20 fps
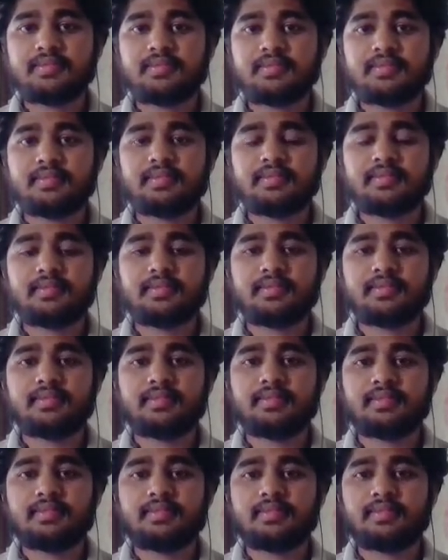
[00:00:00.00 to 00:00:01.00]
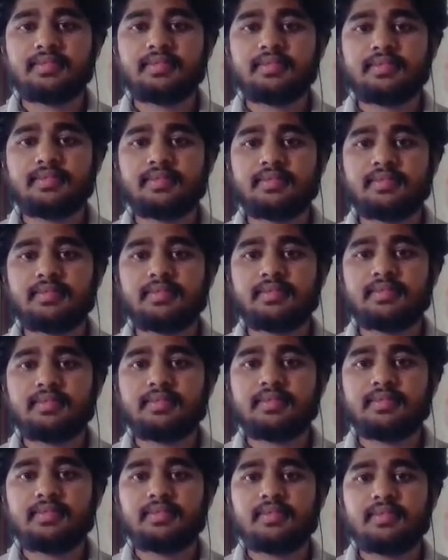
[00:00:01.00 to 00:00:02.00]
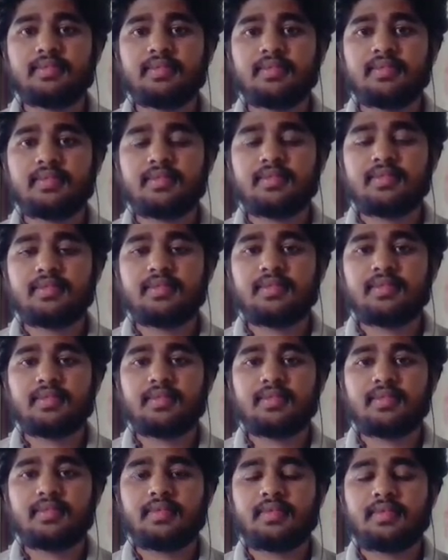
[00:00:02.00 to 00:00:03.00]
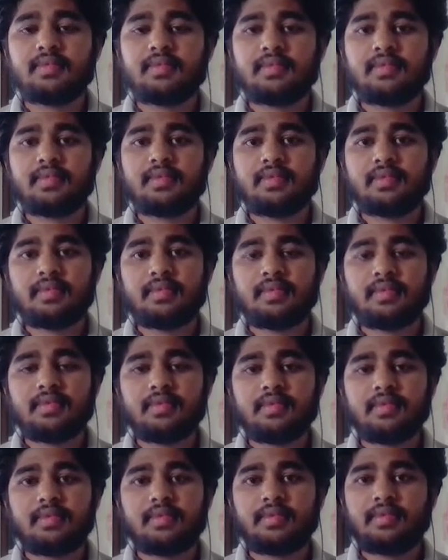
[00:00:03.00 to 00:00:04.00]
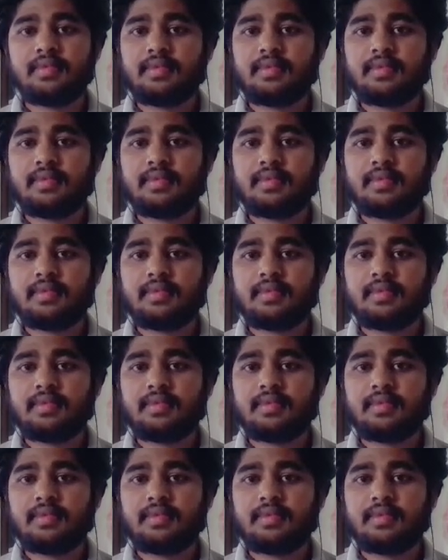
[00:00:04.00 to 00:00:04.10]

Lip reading: [no speech]